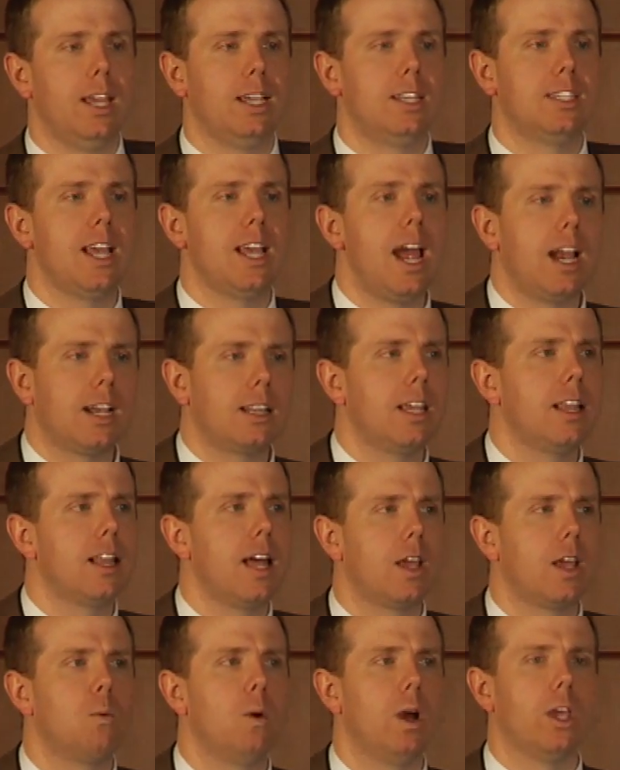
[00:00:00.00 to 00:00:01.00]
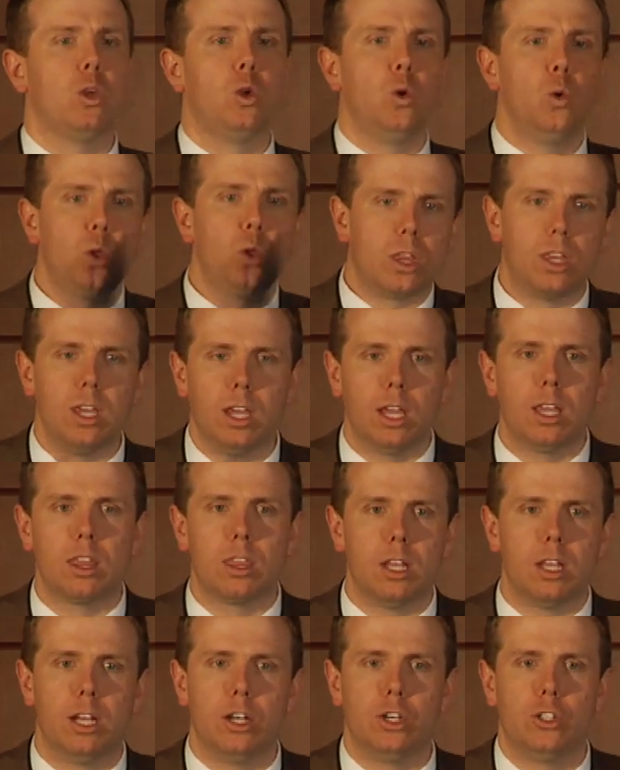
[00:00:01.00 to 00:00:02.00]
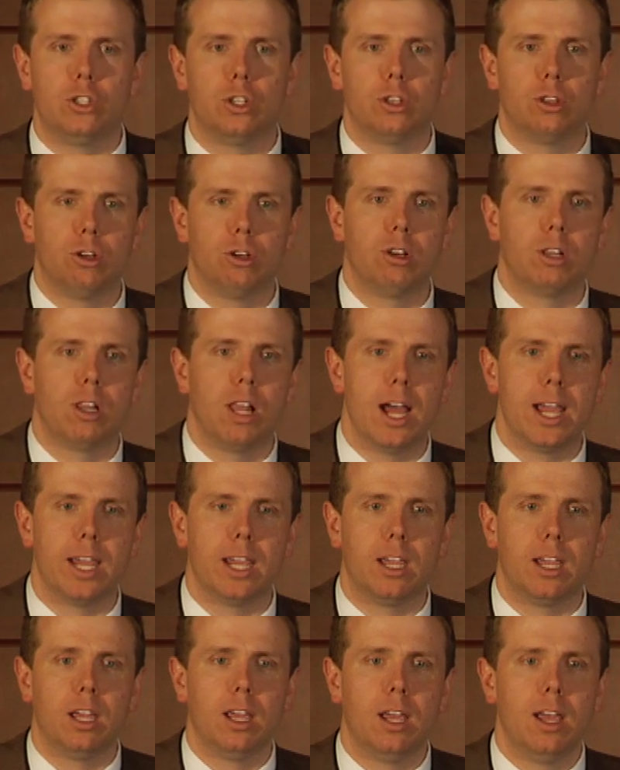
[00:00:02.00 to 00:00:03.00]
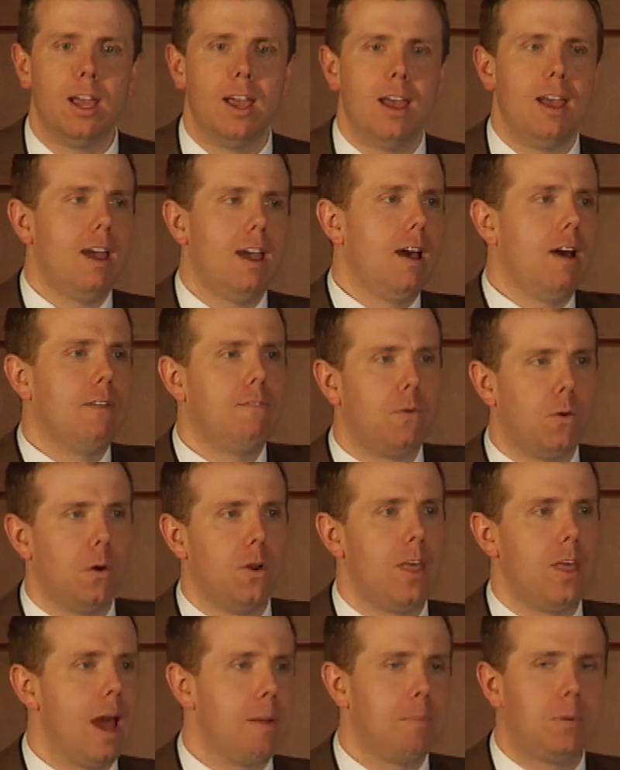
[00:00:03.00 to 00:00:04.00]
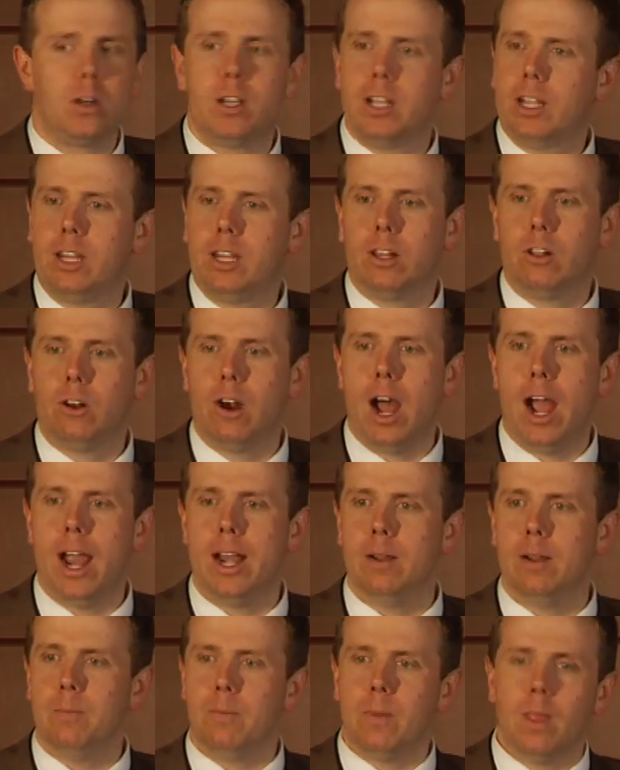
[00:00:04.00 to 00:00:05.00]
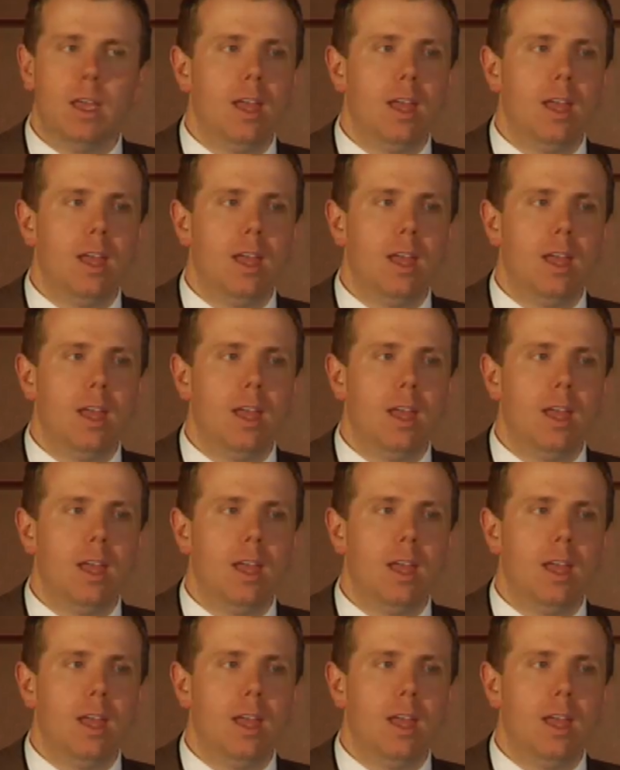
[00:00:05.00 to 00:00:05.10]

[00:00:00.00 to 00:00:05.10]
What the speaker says: exactly like what you think that it should look like for that particular item.